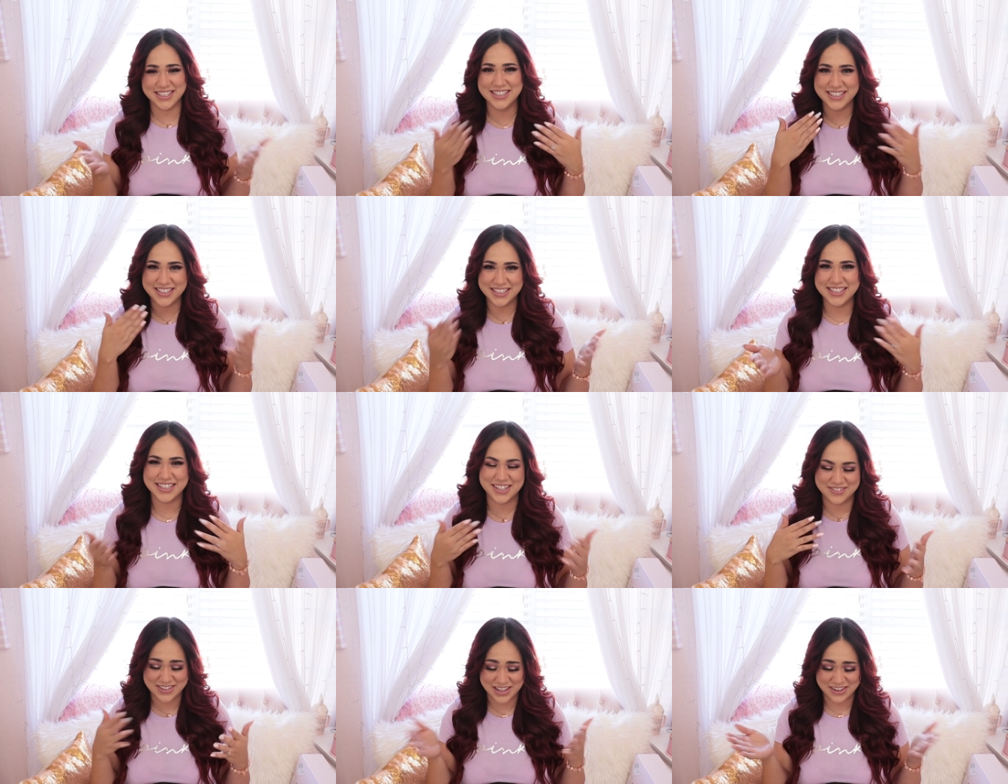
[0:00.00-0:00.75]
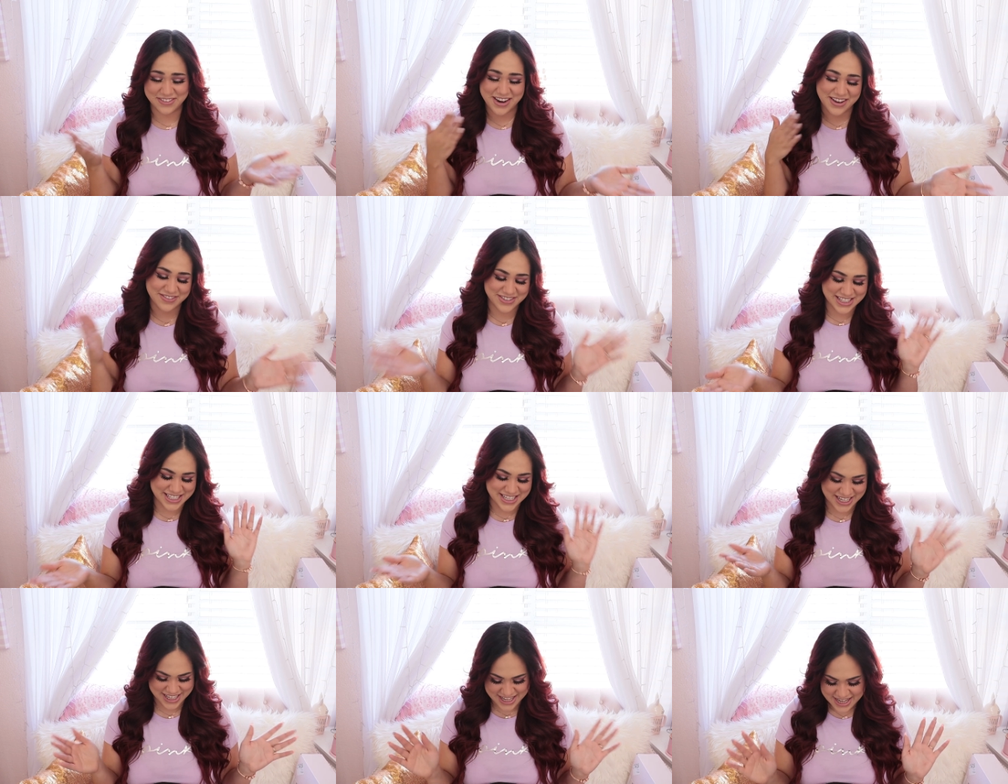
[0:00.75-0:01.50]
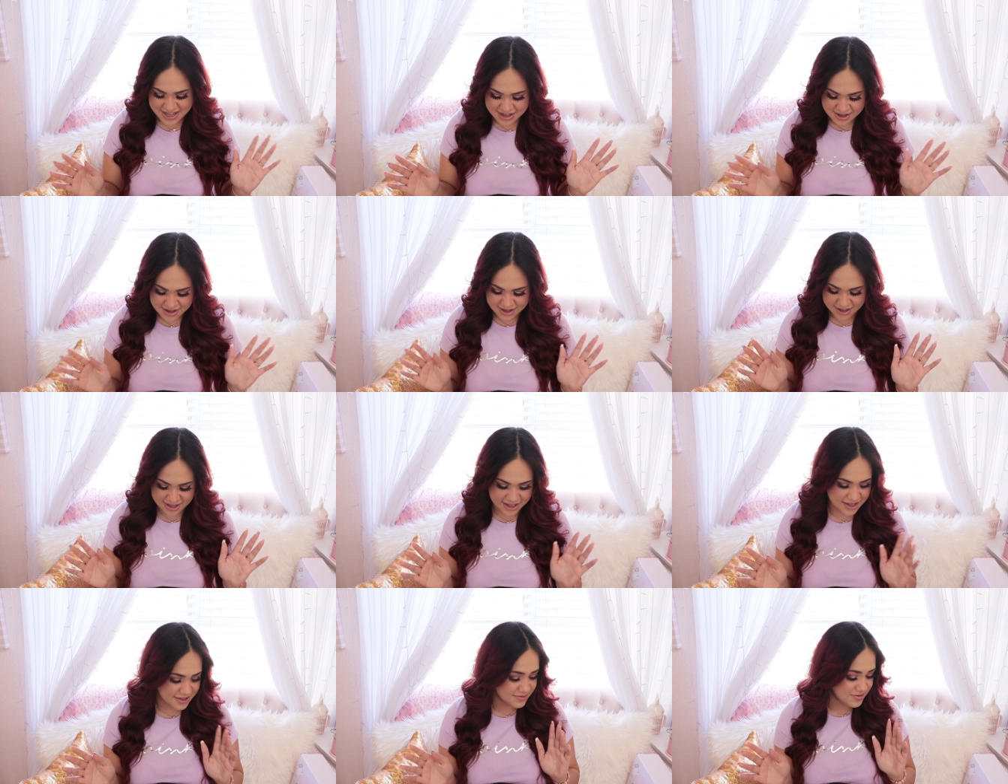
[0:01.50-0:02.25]
I'm like we're halfway done.
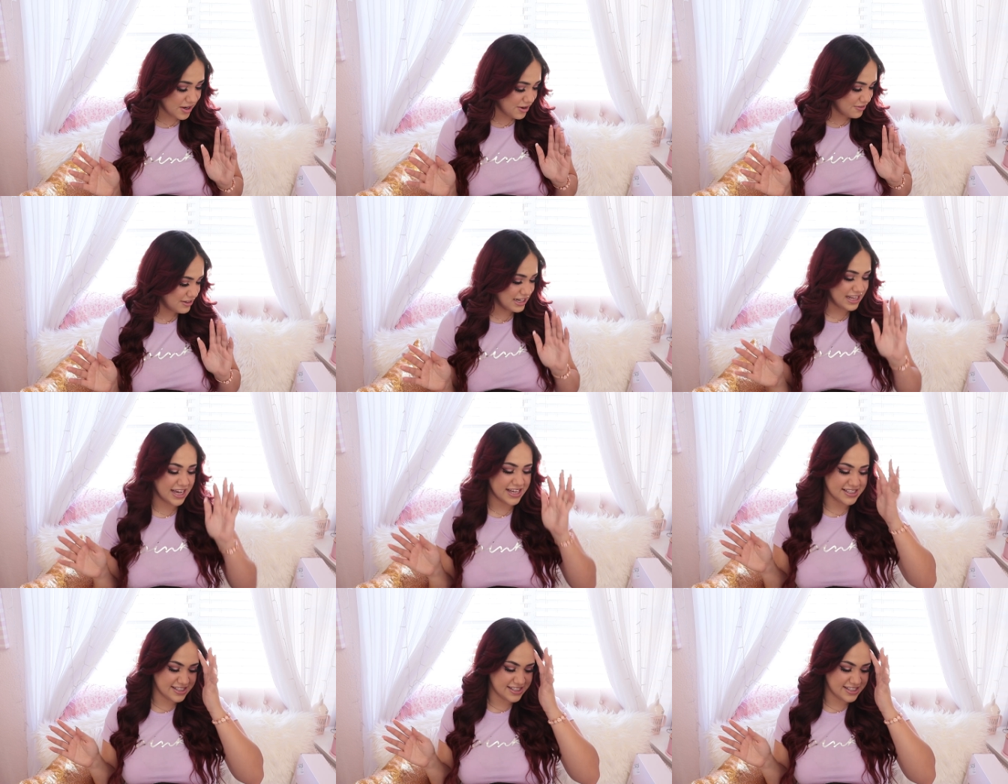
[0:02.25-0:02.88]
Um, not really.